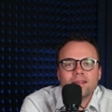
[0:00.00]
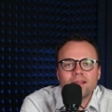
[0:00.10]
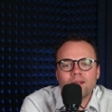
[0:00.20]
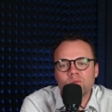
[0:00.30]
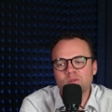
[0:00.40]

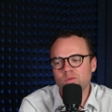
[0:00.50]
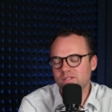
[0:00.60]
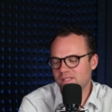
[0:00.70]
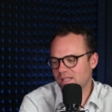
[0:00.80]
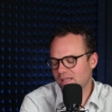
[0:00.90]
Not only
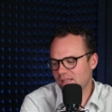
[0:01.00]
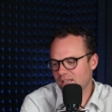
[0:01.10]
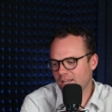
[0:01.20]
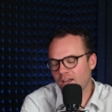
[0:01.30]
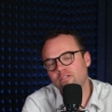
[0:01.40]
was he
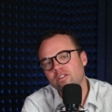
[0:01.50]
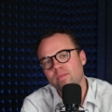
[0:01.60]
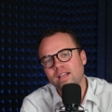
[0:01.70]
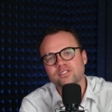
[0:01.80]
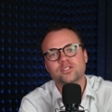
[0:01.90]
governor of
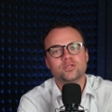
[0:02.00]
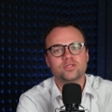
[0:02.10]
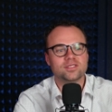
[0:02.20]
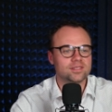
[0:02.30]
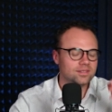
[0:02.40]

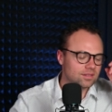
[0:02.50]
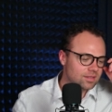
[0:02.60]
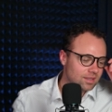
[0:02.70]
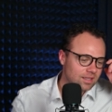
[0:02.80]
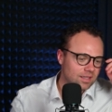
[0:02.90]
Massachusetts,
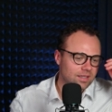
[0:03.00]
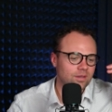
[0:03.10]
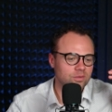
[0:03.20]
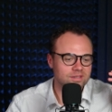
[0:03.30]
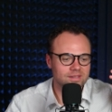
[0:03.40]

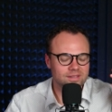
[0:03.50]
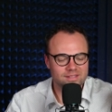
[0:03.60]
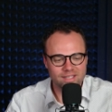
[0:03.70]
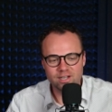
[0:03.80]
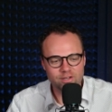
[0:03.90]
he was a
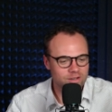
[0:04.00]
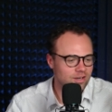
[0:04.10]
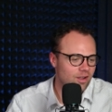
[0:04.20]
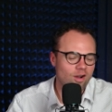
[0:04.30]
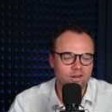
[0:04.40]
senator
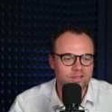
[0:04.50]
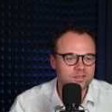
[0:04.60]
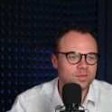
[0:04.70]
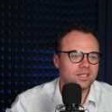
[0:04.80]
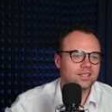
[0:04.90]
and a
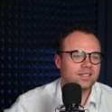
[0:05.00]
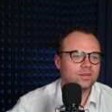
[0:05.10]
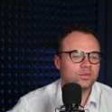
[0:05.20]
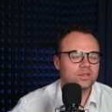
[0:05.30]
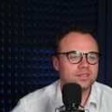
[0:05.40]
congressman.
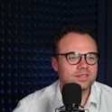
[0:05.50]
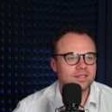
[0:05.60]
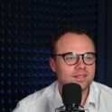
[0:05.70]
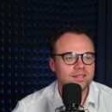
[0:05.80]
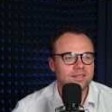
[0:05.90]
He was,
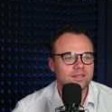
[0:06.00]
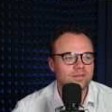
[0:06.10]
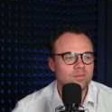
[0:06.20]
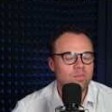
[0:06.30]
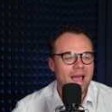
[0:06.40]
a, you know,
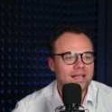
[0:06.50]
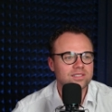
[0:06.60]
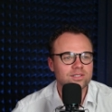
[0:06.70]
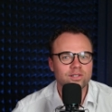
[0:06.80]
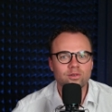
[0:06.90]
an
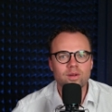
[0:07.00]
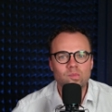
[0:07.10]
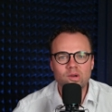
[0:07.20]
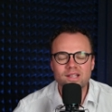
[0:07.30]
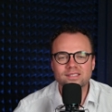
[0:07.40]
ambassador to
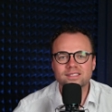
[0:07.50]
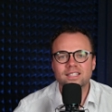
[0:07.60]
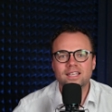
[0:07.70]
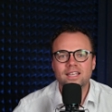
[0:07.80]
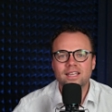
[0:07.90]
Great Britain,
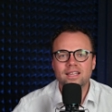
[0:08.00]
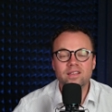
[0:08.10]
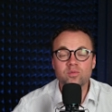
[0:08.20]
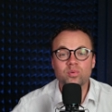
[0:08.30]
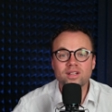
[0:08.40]

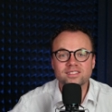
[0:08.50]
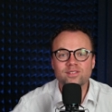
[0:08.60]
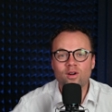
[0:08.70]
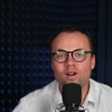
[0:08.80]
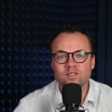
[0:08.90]
even president
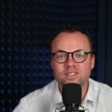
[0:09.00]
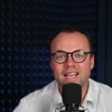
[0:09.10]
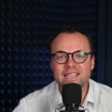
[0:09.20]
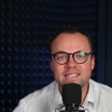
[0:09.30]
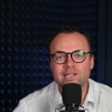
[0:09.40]
of Harvard. The
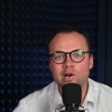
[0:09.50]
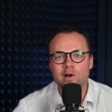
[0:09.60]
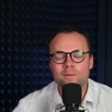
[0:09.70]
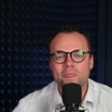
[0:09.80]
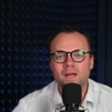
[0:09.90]
guy did it
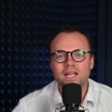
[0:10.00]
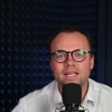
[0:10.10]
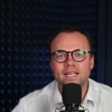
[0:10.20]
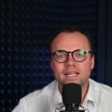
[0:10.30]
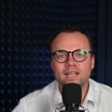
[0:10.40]
all,
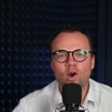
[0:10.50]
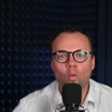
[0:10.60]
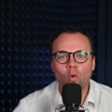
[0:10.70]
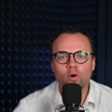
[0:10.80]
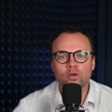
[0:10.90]
and a
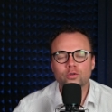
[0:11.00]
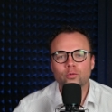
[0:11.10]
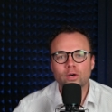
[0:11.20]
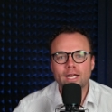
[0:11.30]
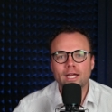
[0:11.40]

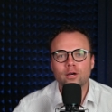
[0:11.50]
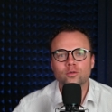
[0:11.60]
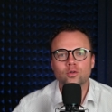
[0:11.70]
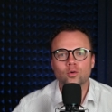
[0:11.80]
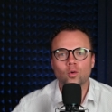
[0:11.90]

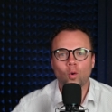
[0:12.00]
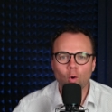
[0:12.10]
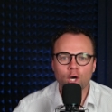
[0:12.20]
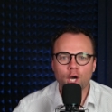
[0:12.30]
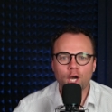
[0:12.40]
world-renowned
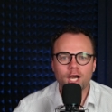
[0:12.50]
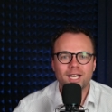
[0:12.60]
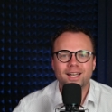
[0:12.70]
orator.